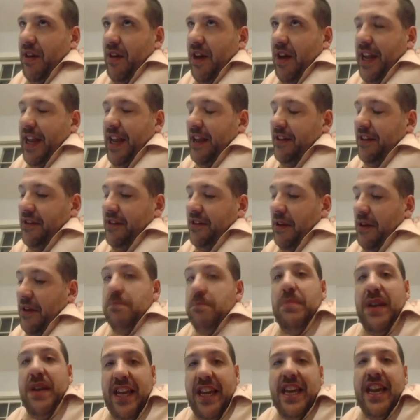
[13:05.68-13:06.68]
I guess, a
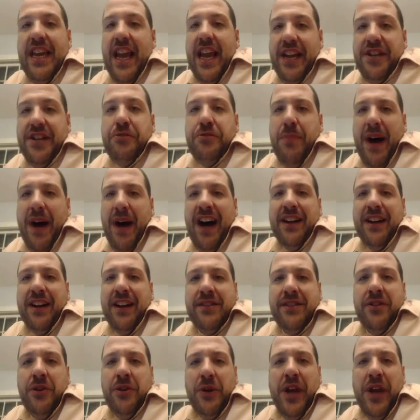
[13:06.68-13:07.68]
pH
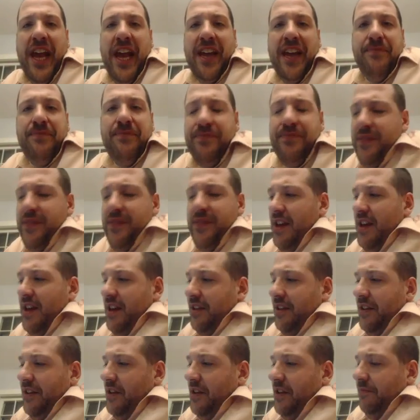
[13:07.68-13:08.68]
box, okay?
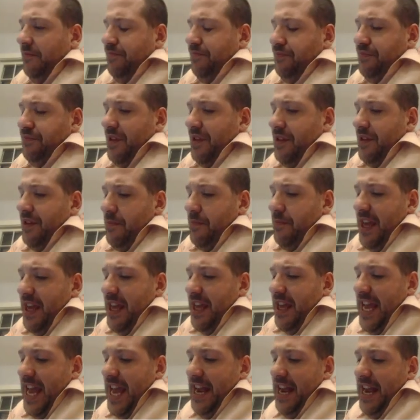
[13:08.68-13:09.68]
So the
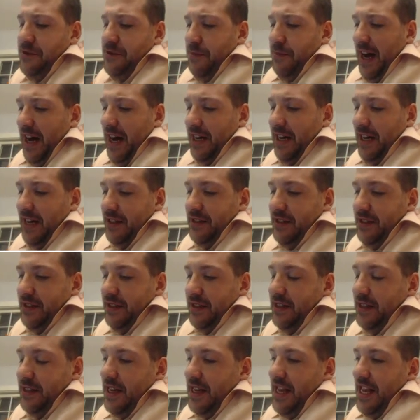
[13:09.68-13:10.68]
pH box
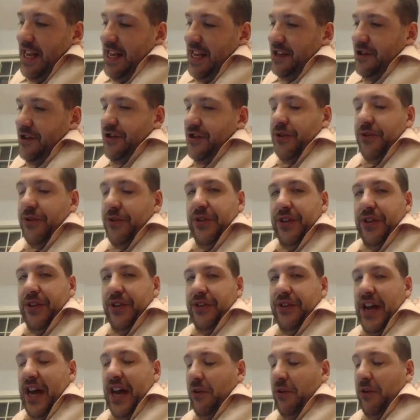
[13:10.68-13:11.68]
shows
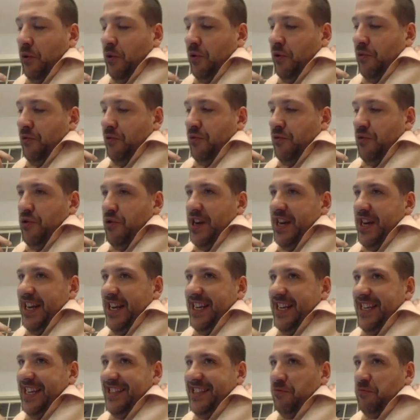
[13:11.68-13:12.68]
us how we're
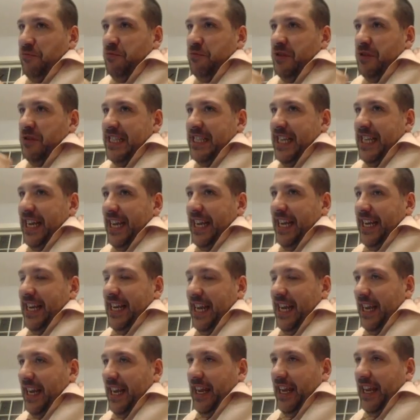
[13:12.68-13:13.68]

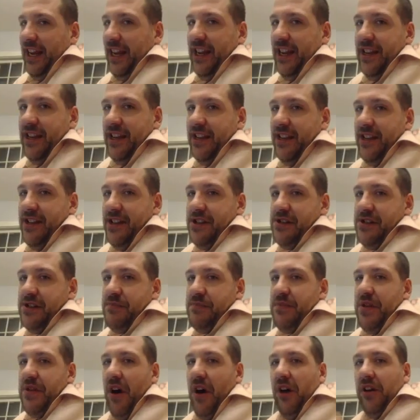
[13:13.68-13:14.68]
relating
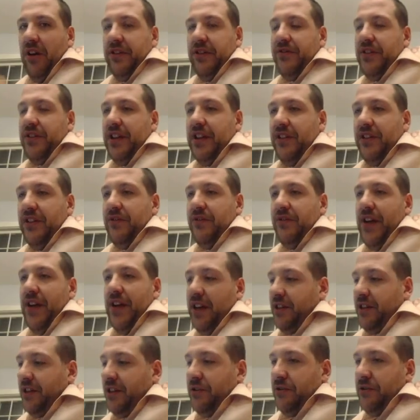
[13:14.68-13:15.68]
all of these
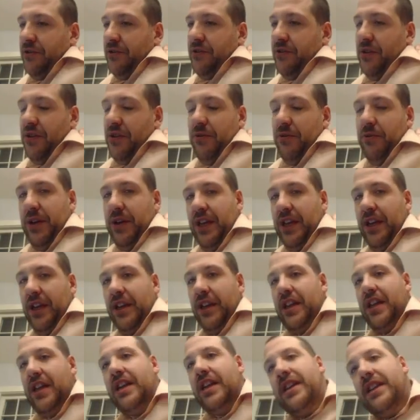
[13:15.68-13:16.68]
values so that we
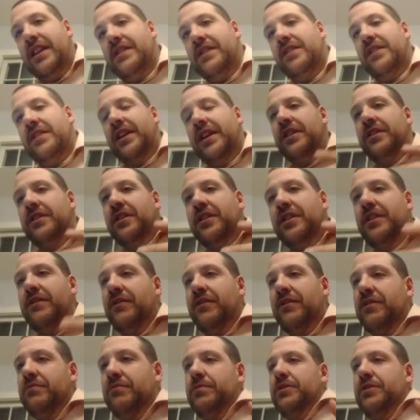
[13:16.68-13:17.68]
can easily
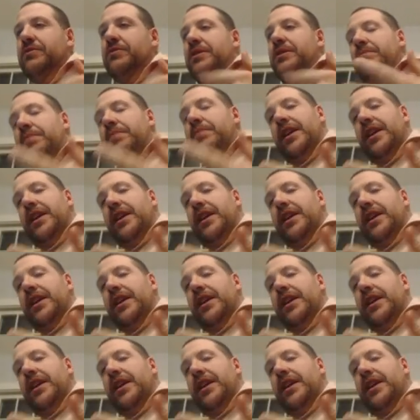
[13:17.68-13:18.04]
interconvert between